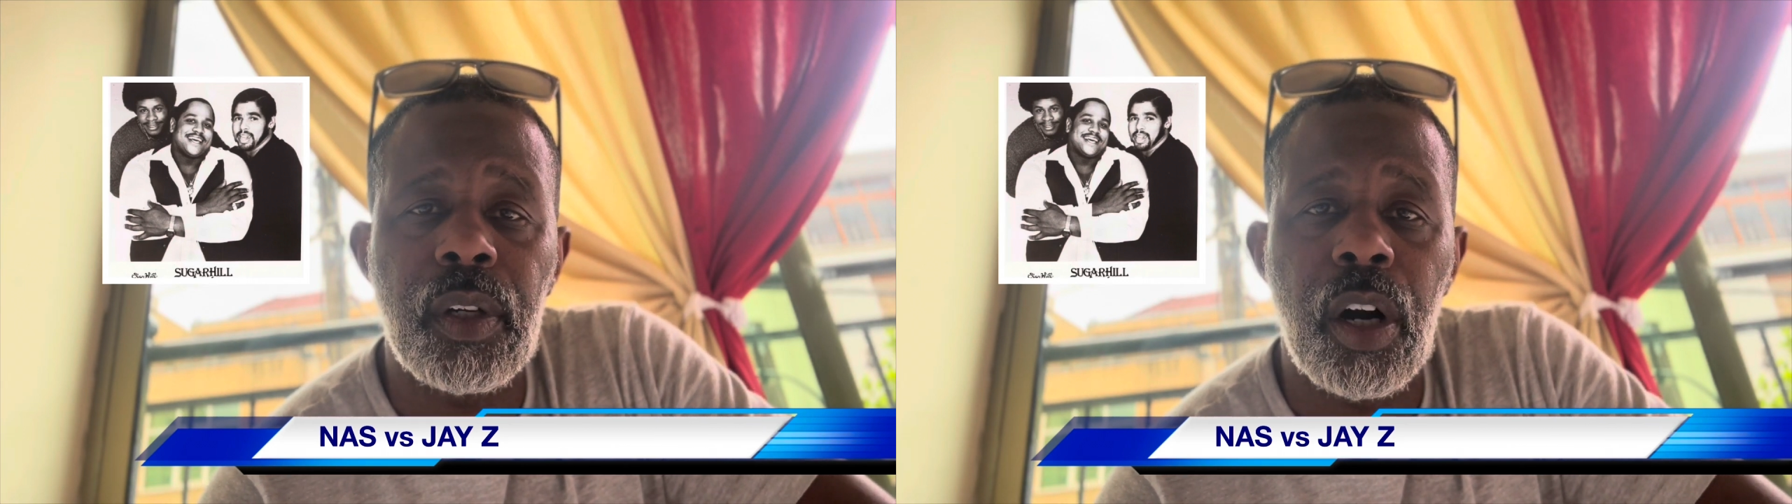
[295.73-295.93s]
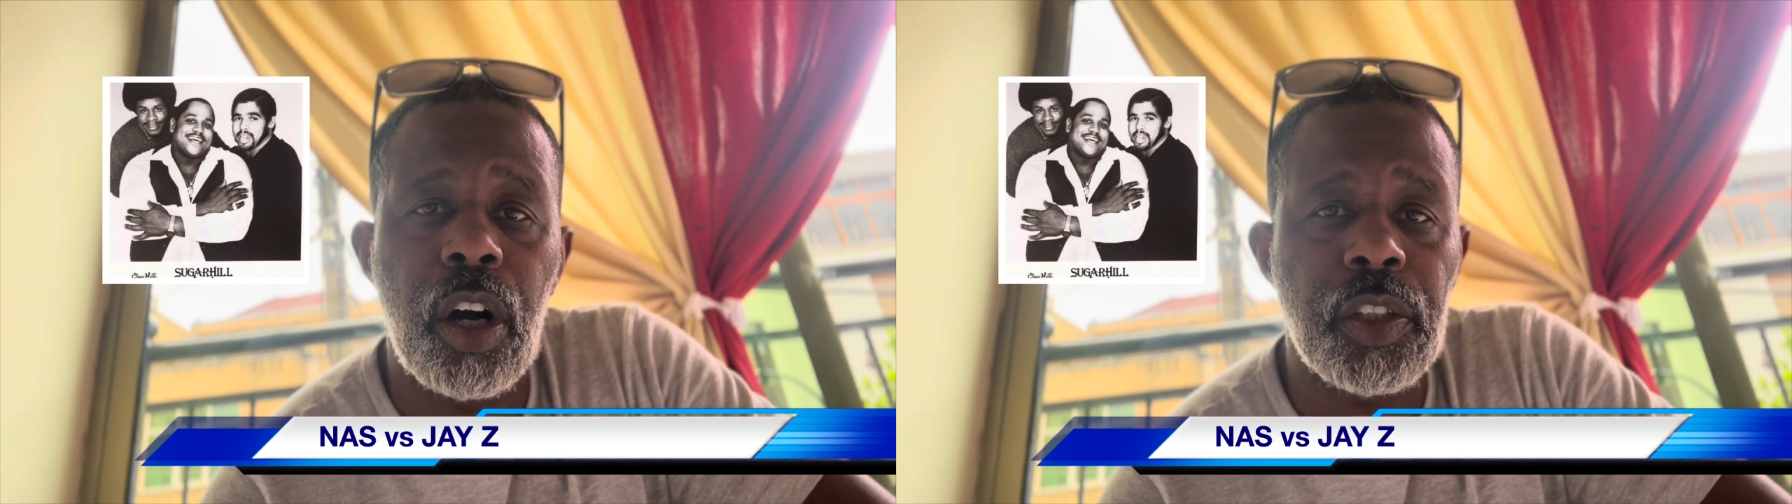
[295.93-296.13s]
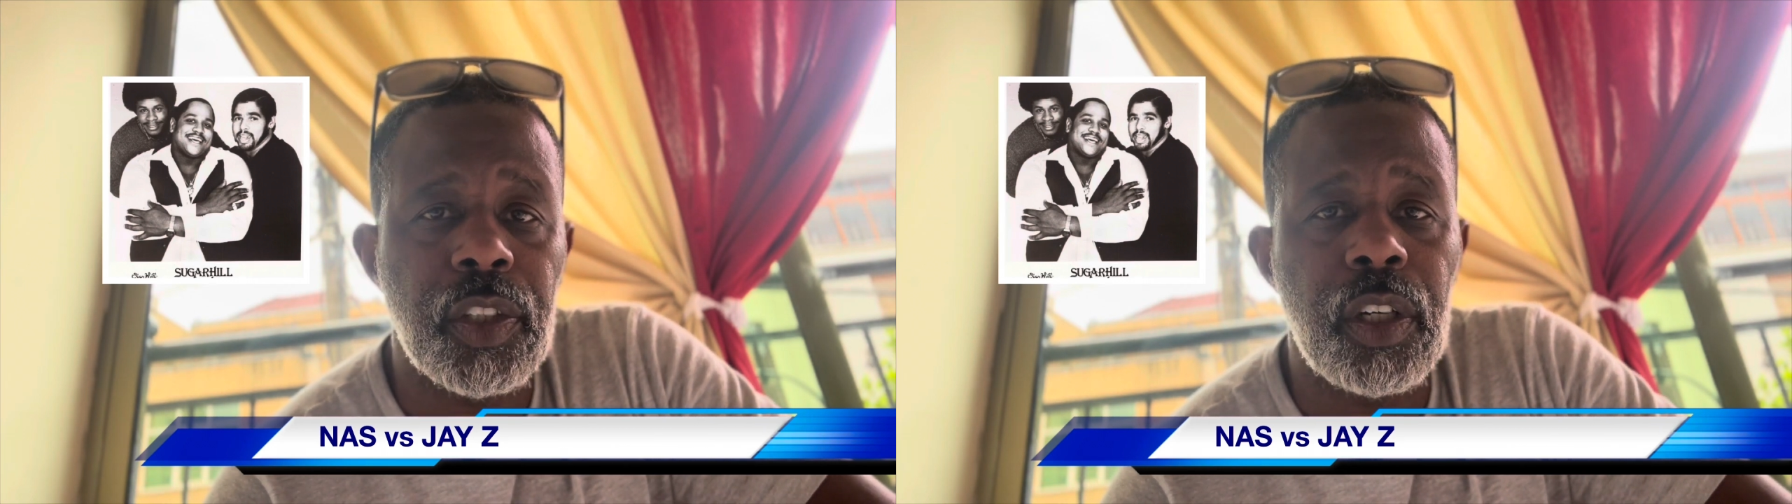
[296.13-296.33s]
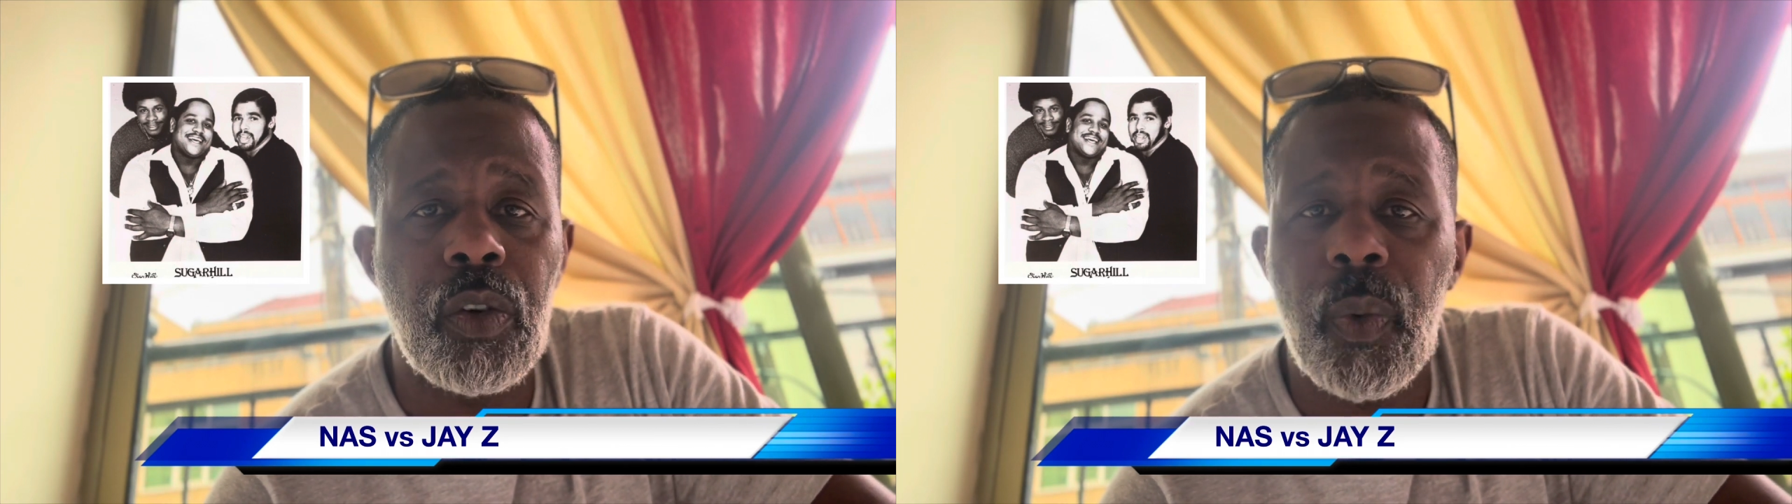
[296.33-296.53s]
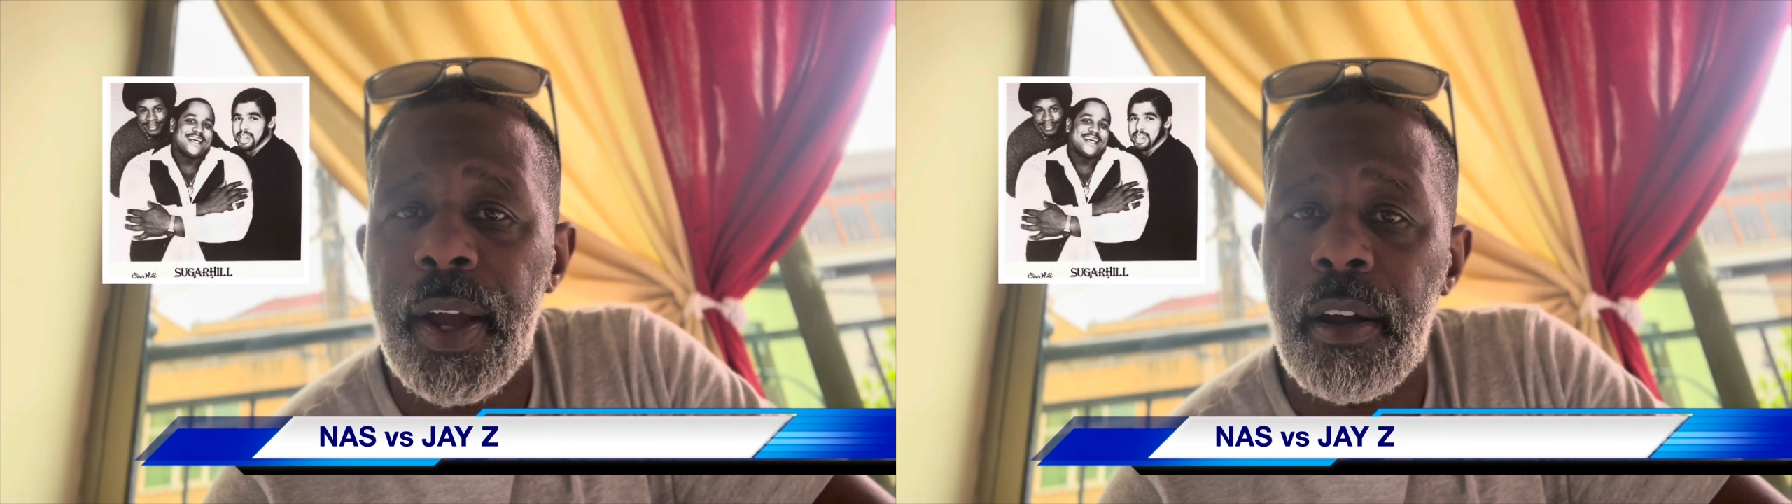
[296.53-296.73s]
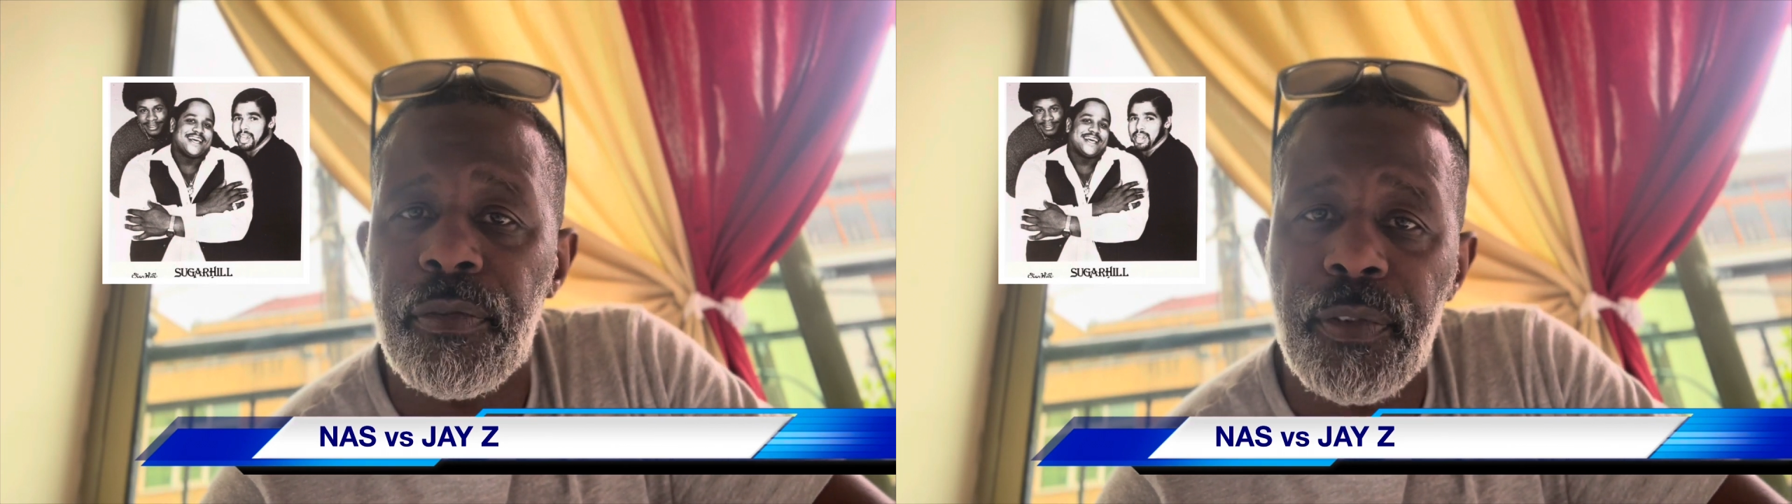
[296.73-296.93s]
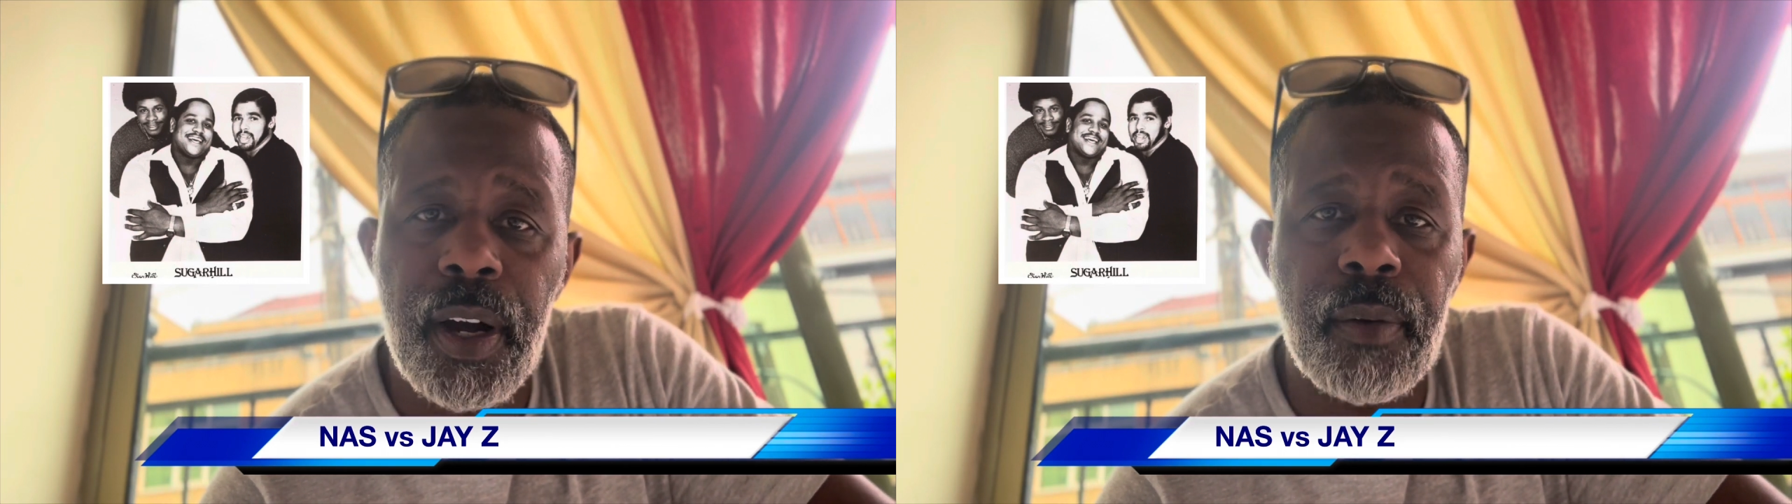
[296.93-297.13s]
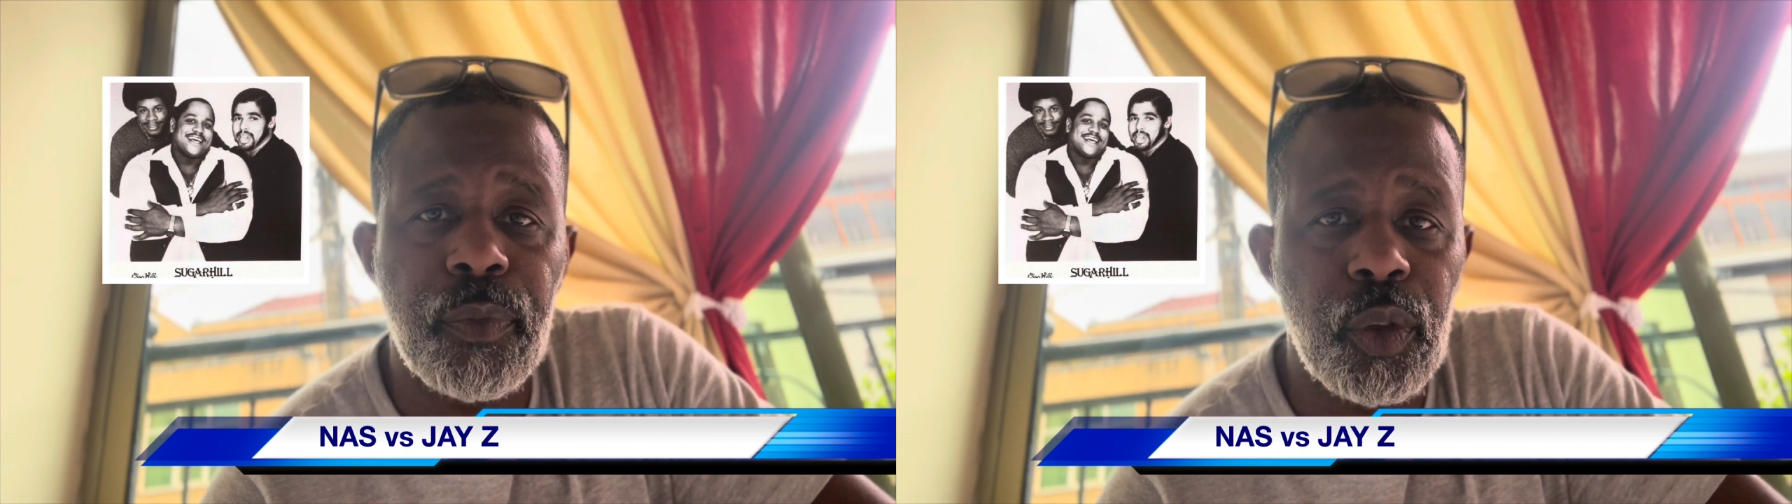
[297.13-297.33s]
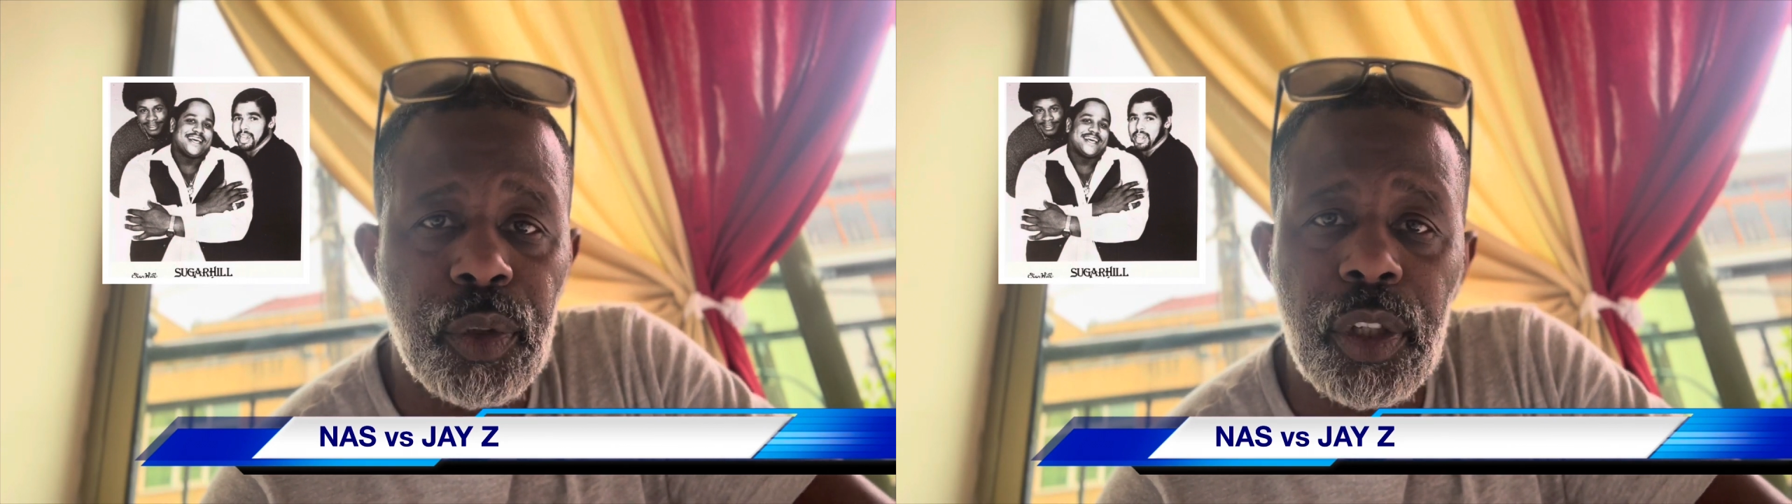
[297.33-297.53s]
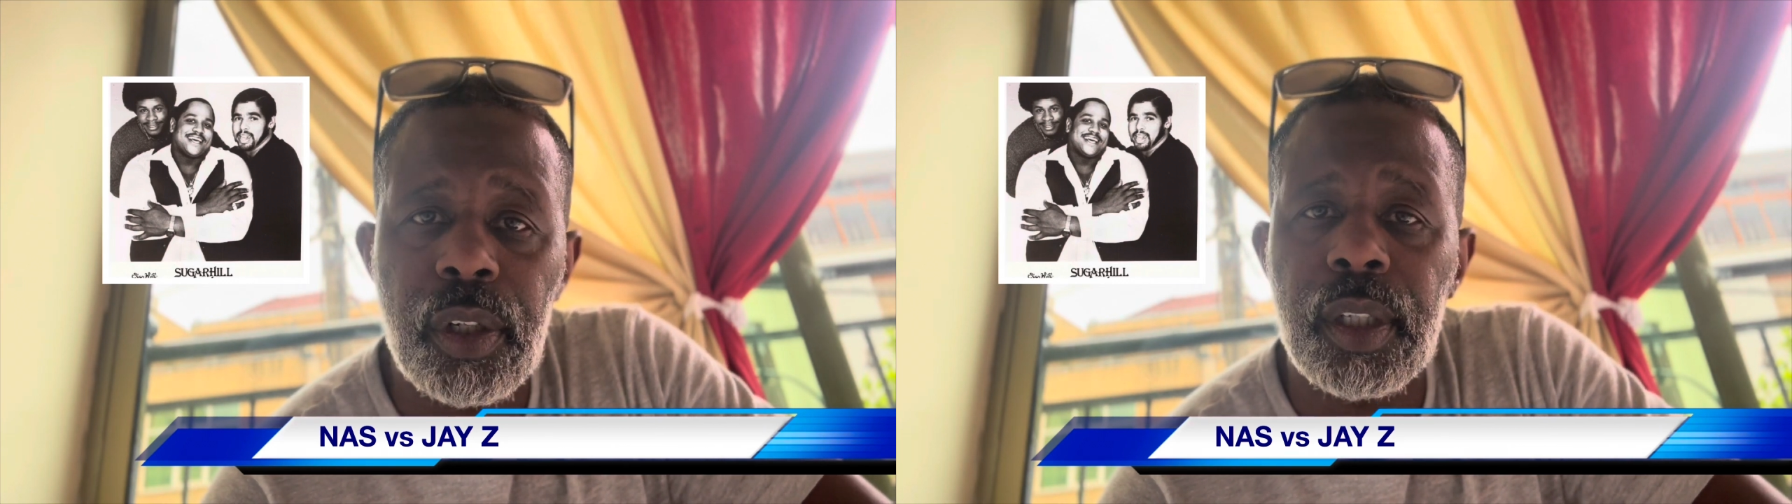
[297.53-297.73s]
Also, where from New
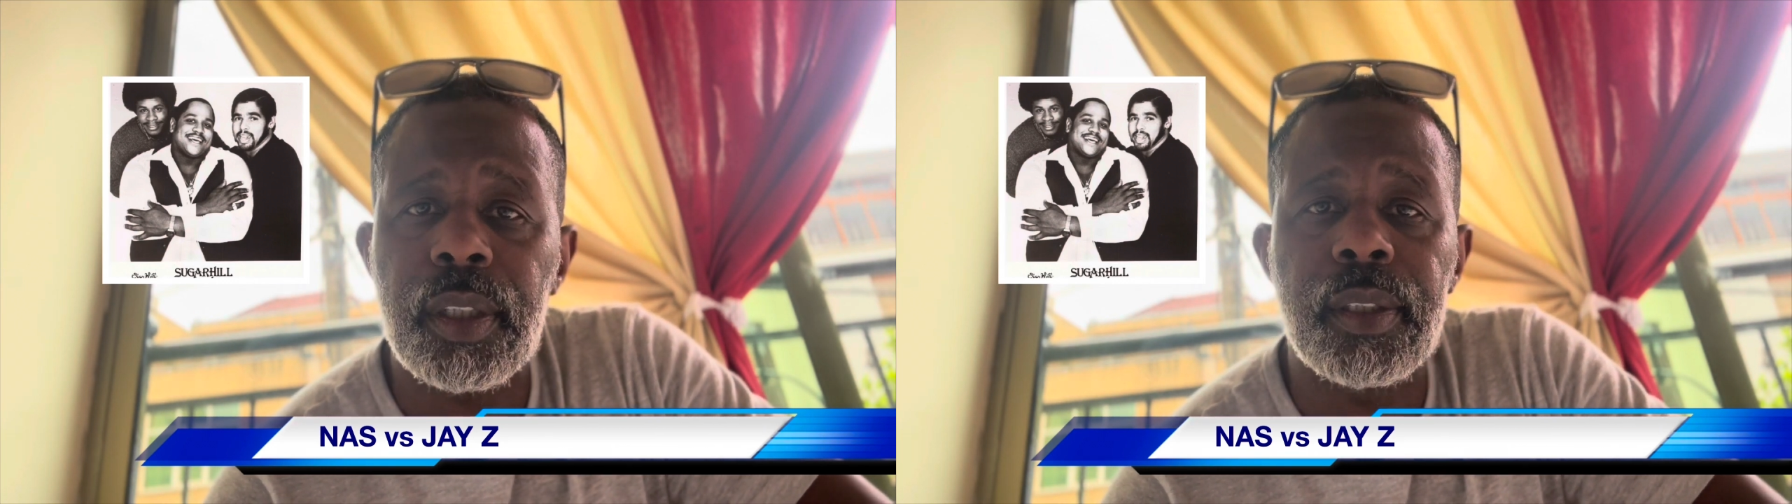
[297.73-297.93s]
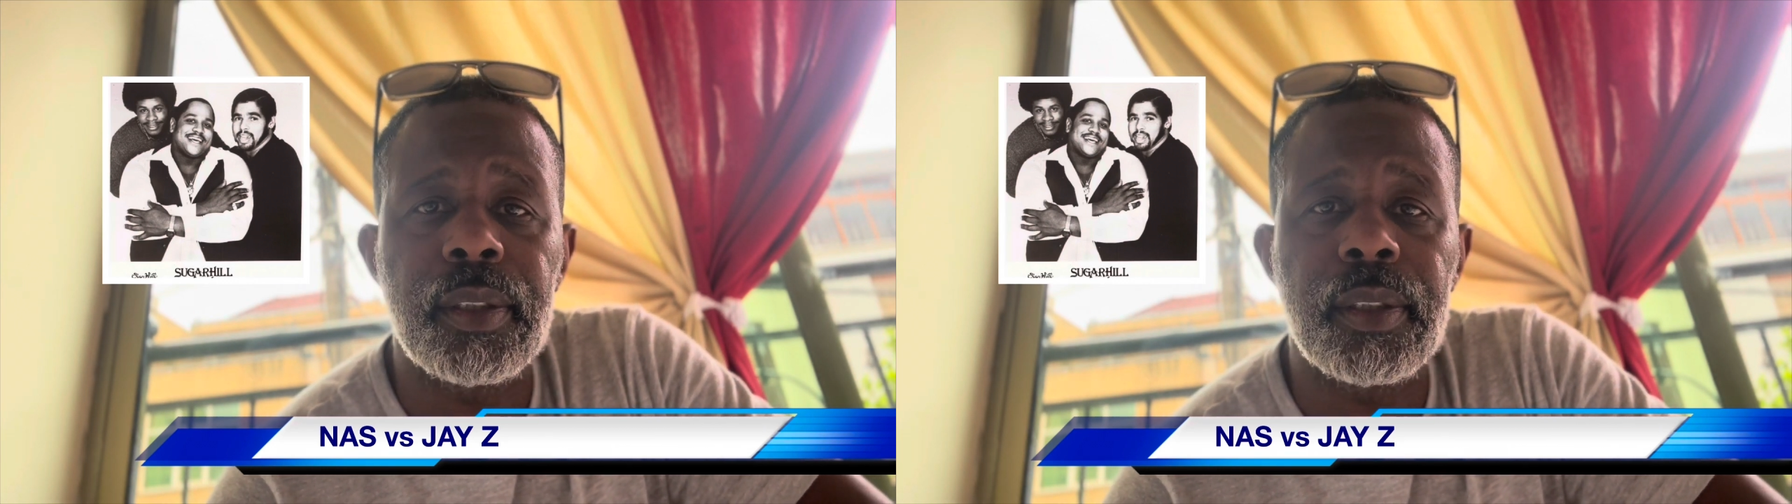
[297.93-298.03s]
York.